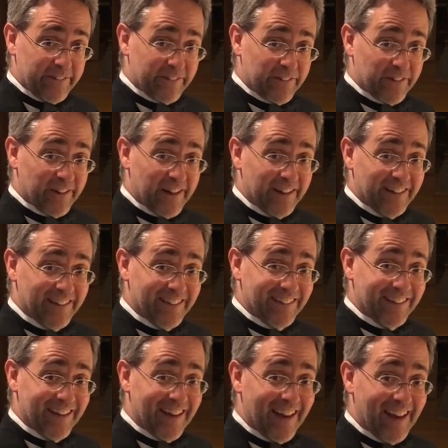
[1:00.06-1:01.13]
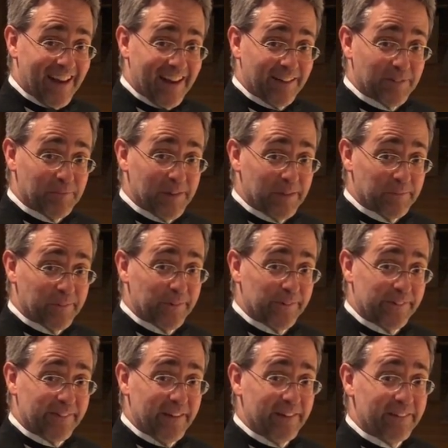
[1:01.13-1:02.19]
training and
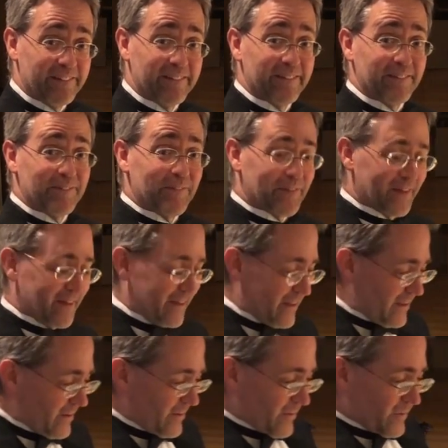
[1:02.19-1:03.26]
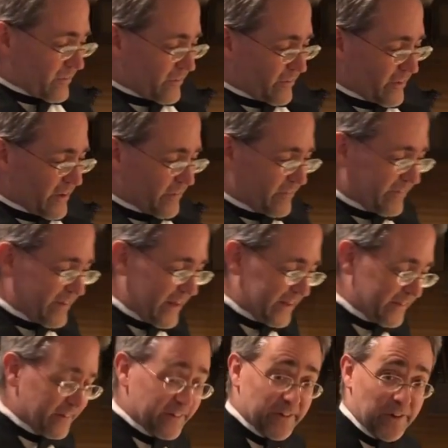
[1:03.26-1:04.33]
memorization. So I've taken
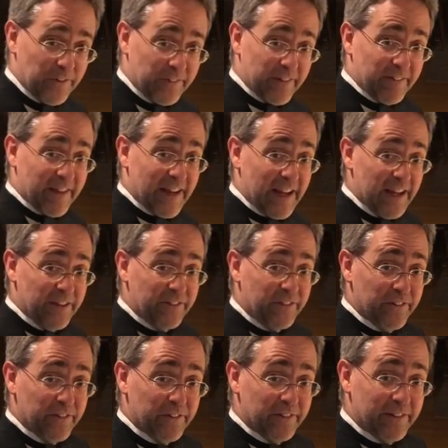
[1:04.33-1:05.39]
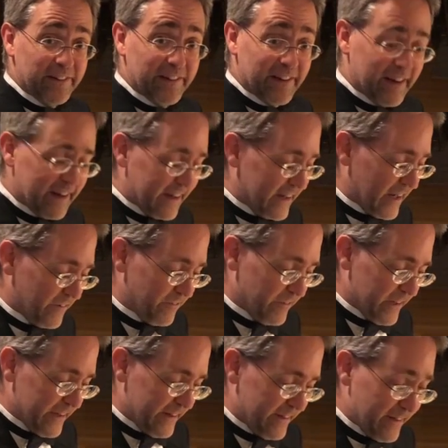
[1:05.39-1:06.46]
the notes of the etude and I've
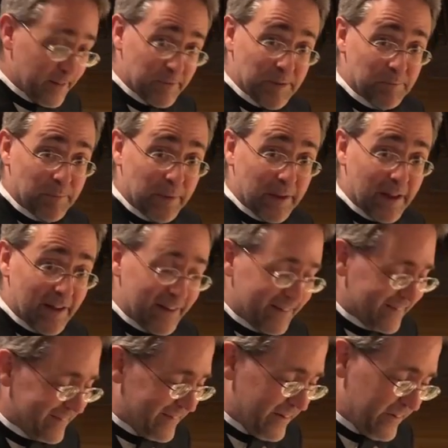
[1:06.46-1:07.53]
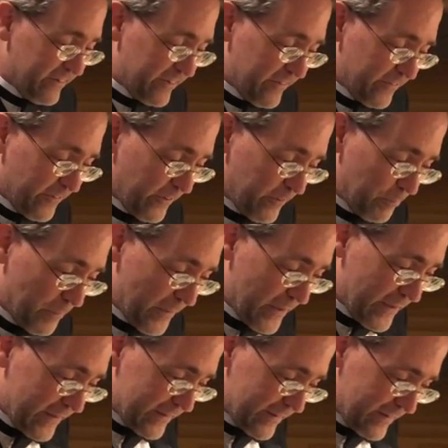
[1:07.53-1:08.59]
written them in blocks. Here's the first block,